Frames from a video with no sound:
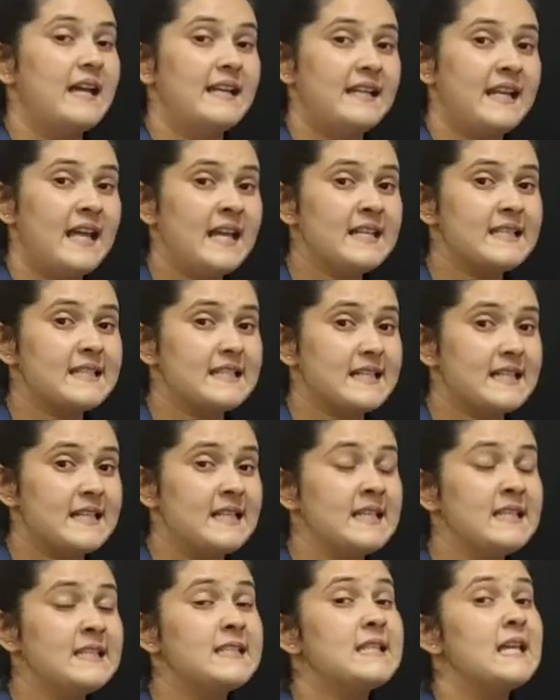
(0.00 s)
Next
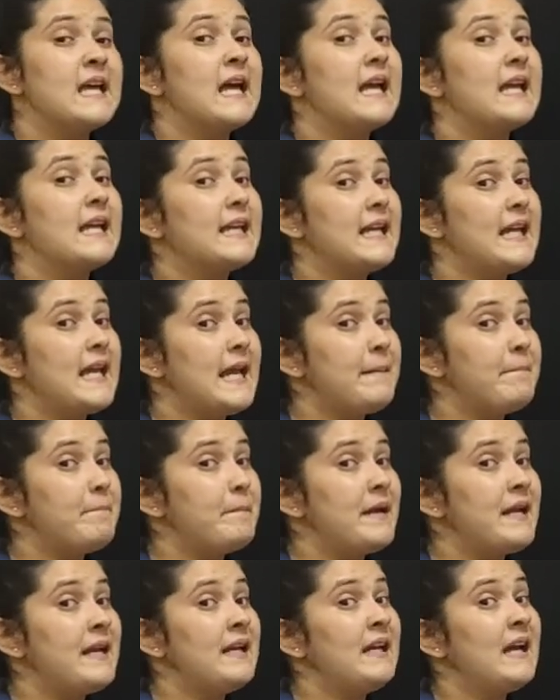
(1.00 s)
is
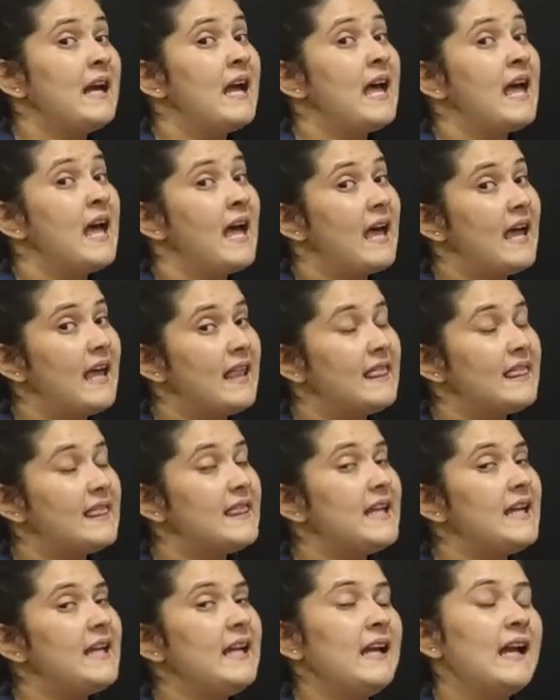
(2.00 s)
keeping
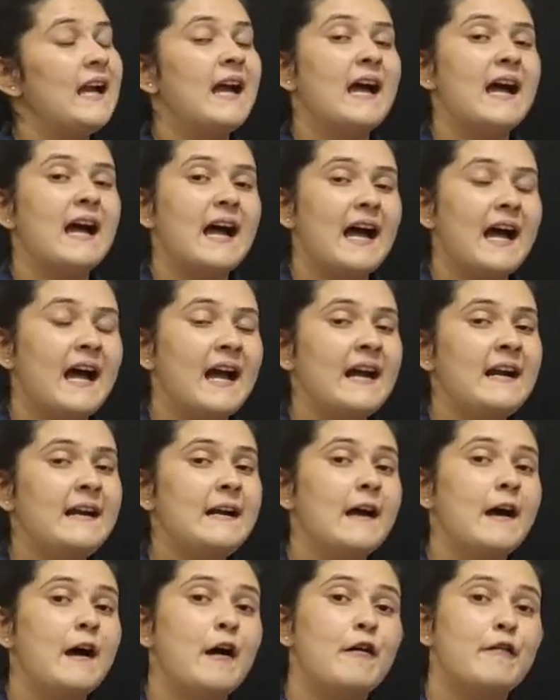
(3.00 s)
healthy and
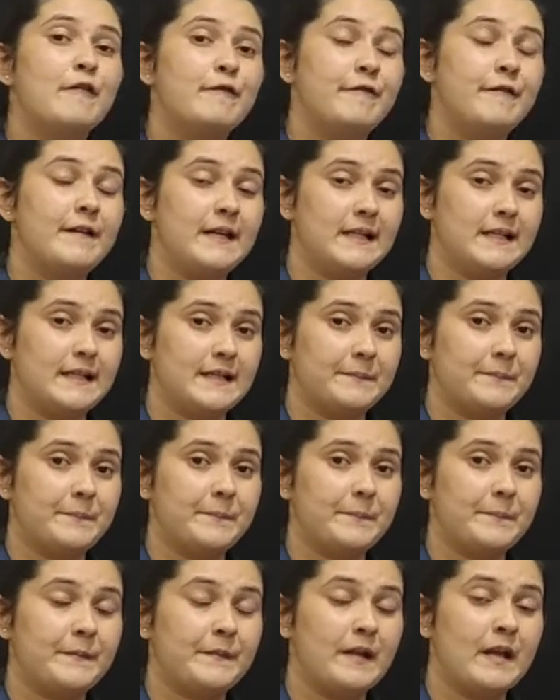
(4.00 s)
fit.
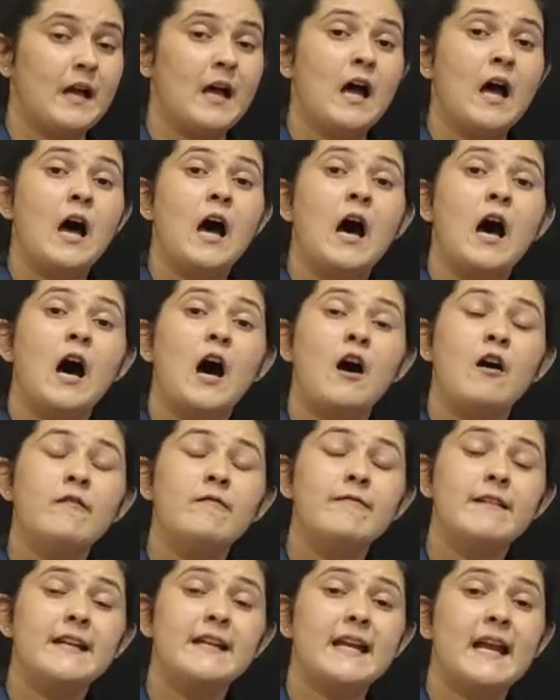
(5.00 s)

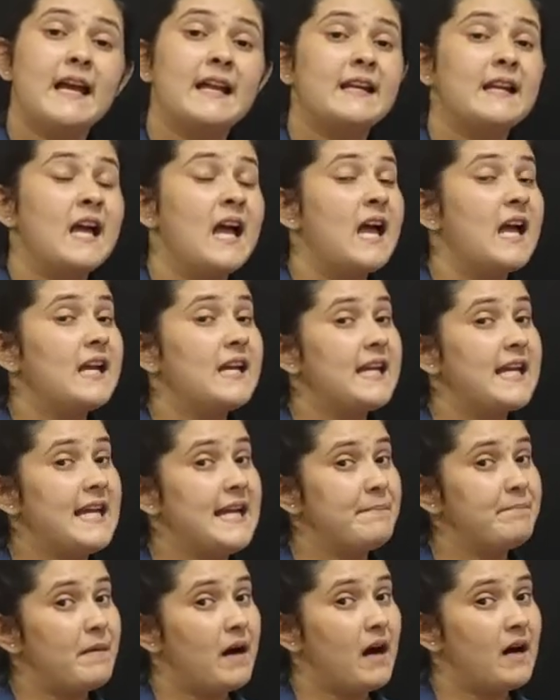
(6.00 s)
How we can
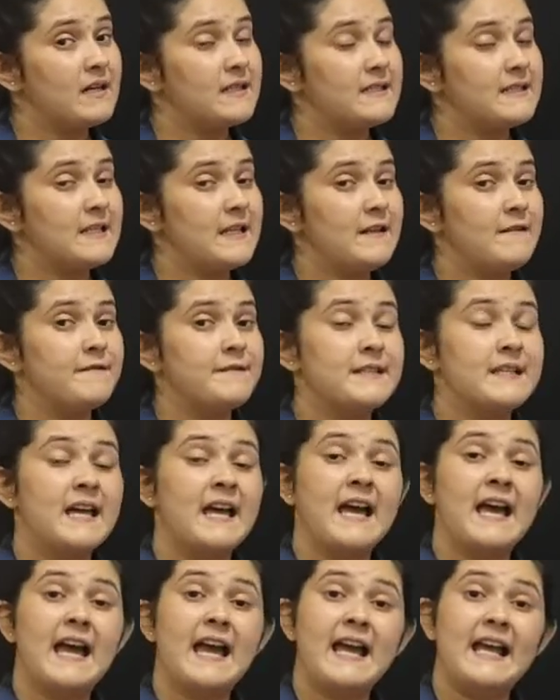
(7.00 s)
keep ourselves
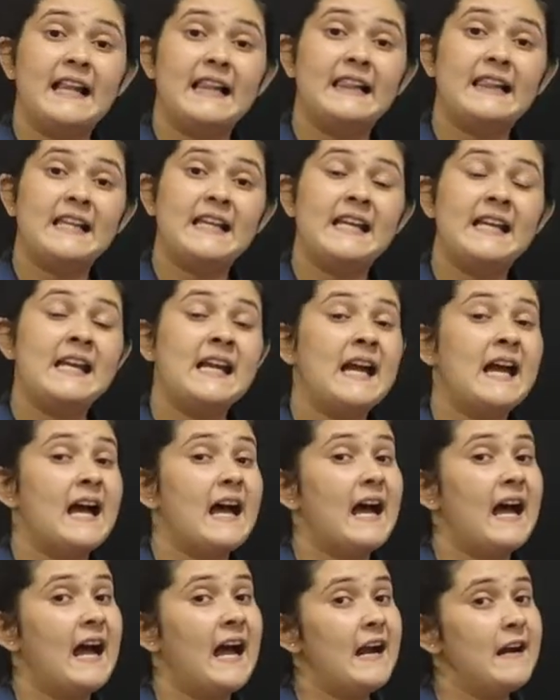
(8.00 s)

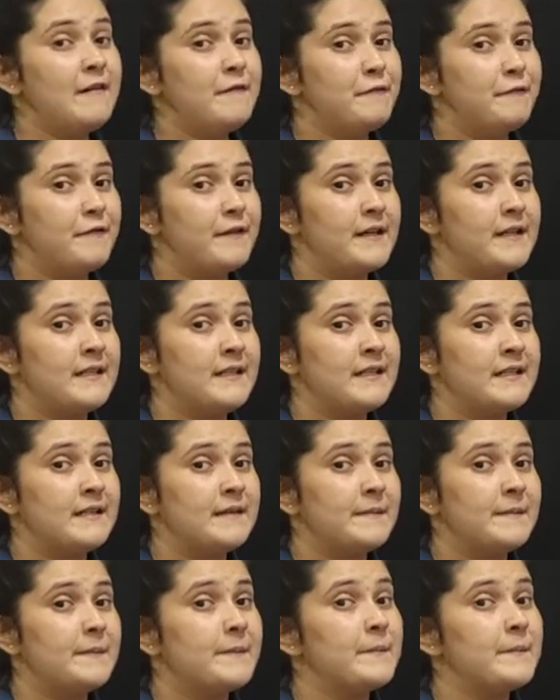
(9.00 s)
healthy and fit?